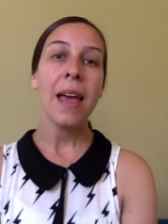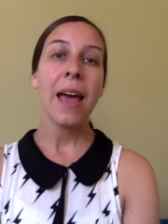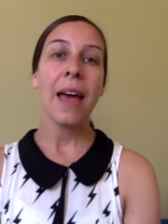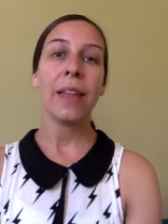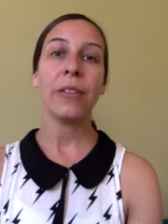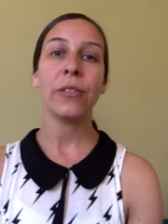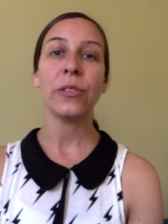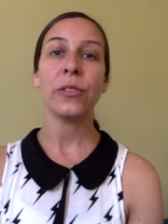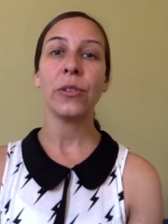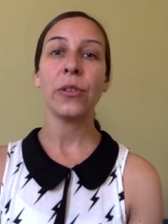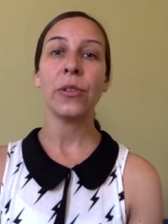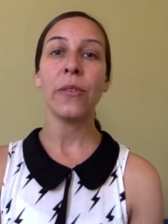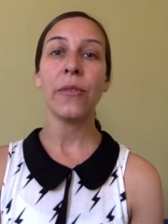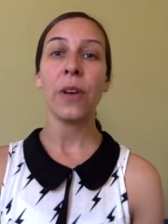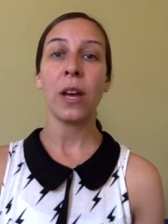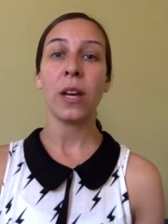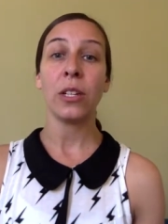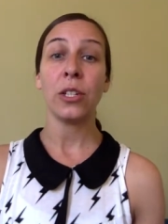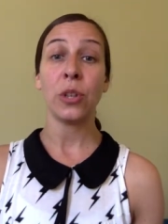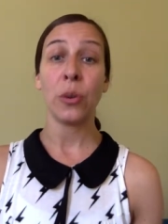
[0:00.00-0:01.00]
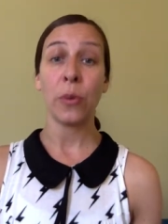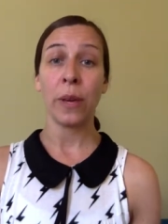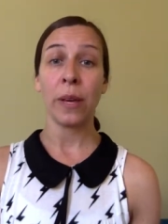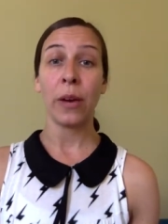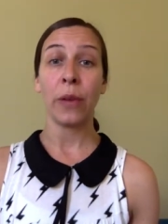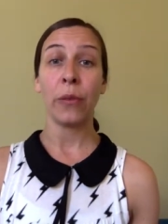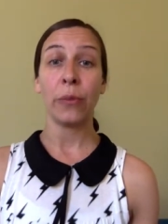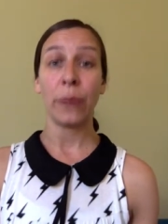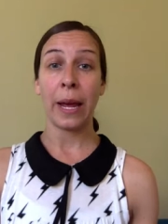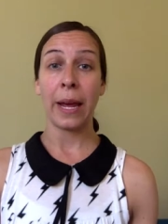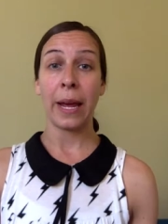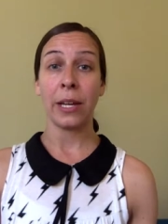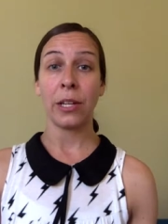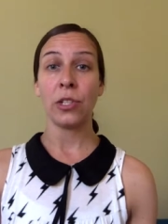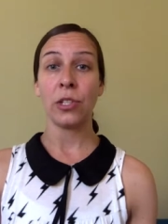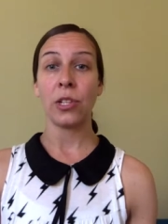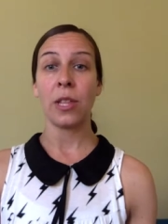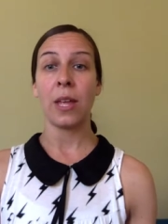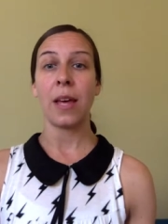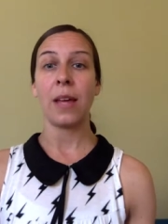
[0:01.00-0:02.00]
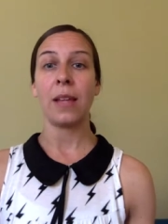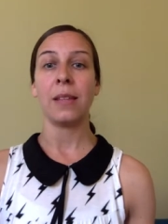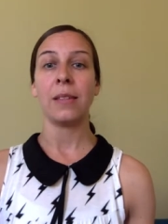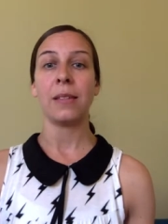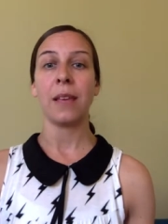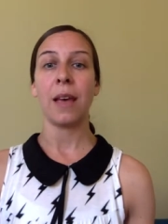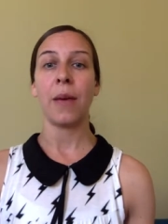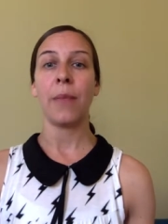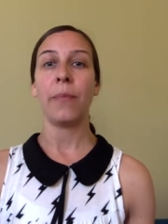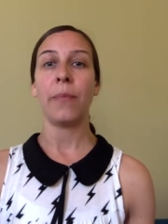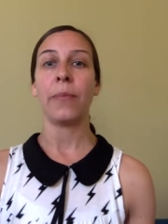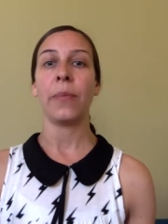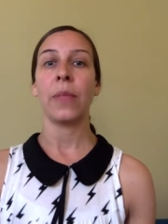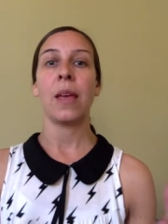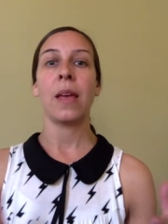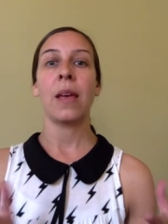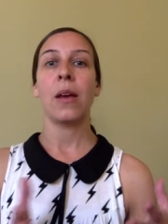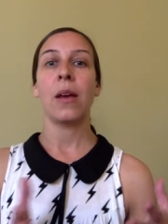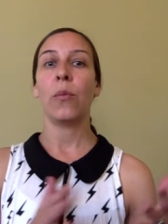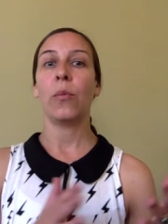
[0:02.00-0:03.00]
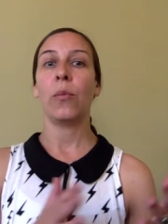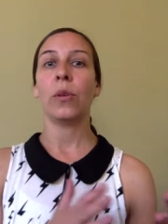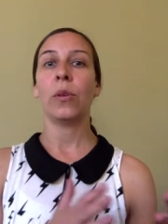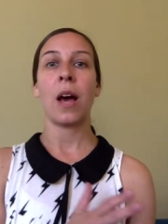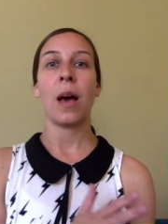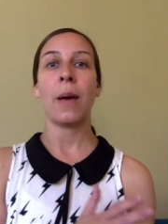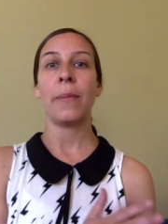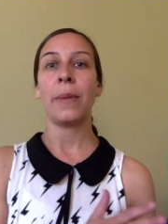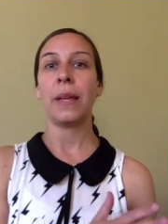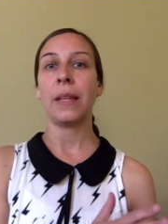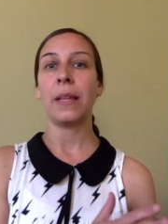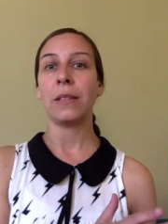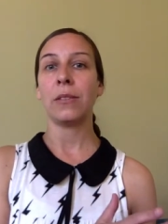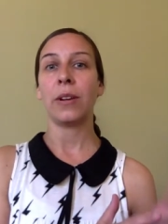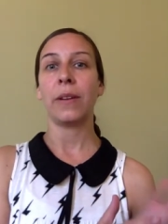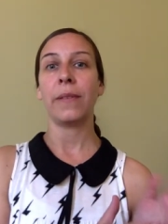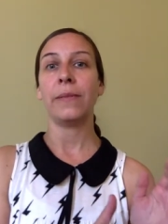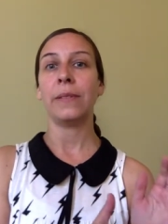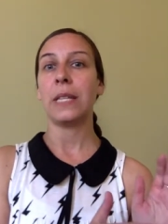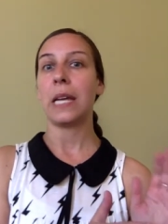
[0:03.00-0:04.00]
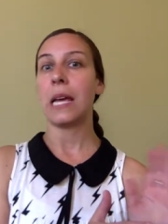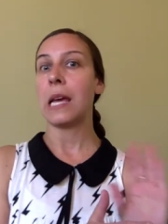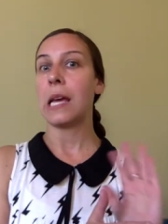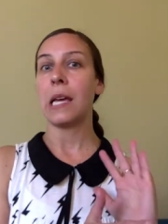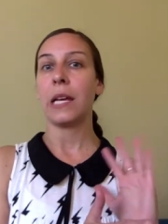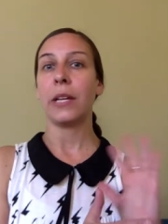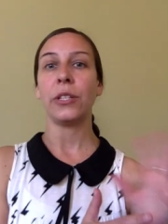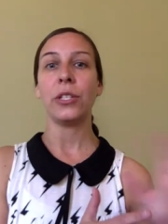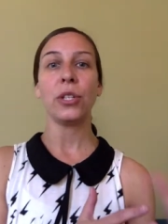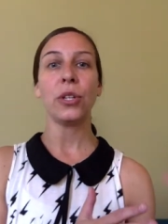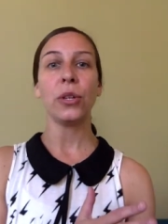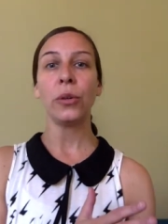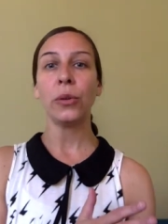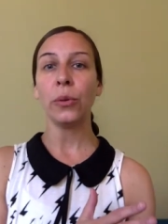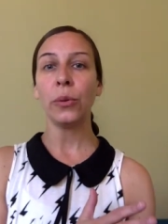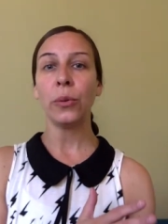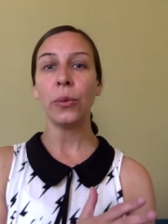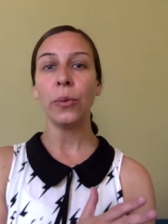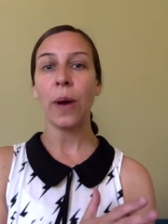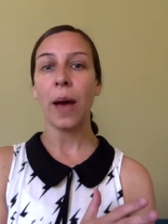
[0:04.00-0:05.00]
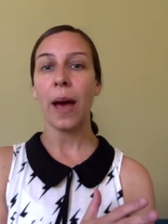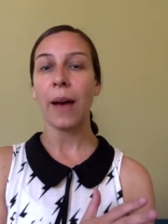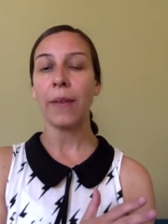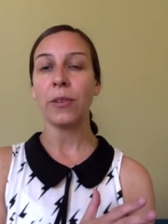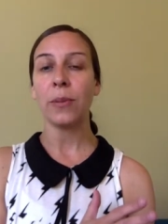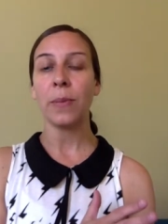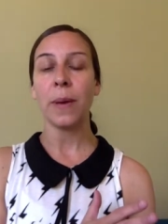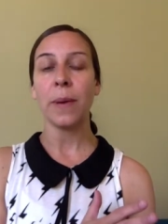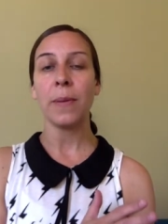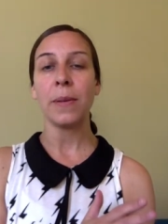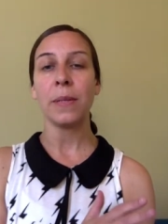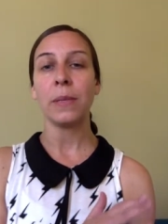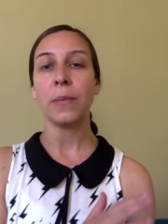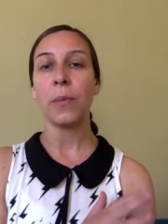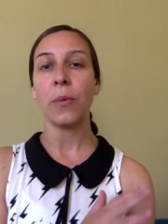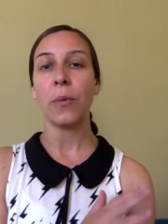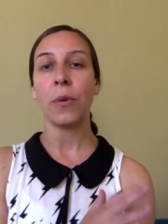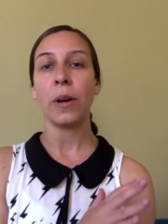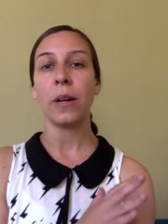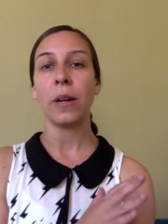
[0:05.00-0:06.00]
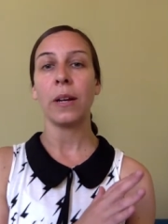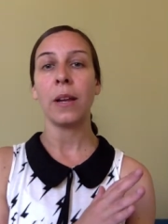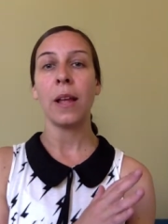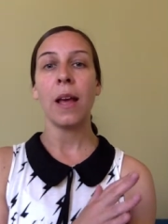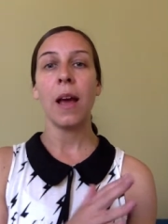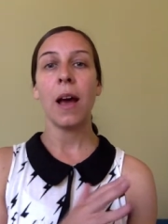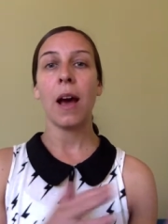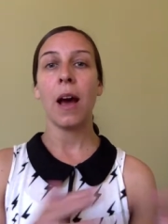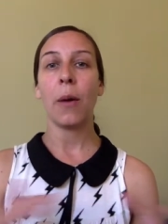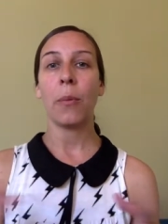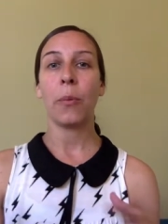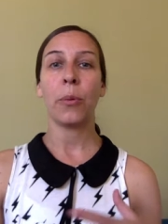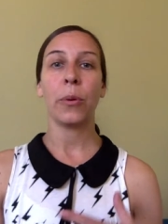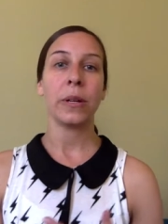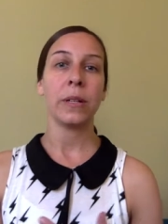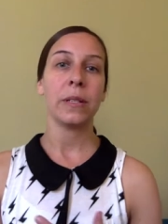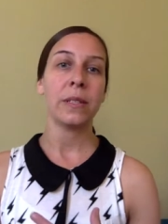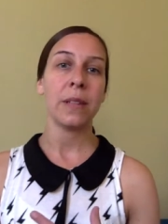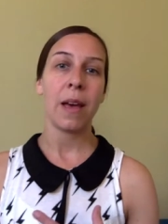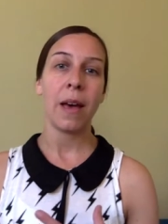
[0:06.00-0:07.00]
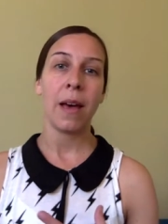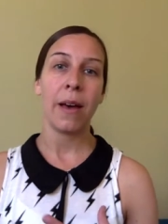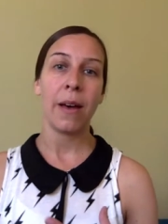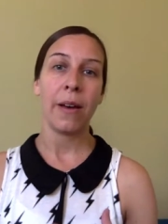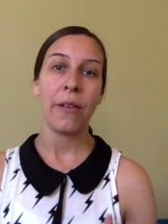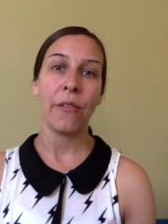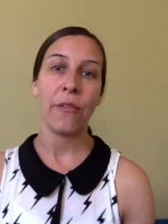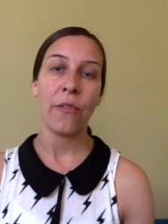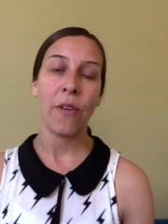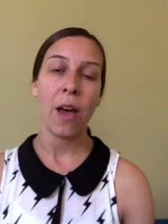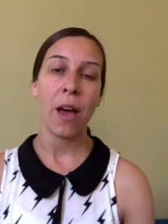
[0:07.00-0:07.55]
and they're sort of showing a range that some will come in sort of day 2 after baby's born, upwards of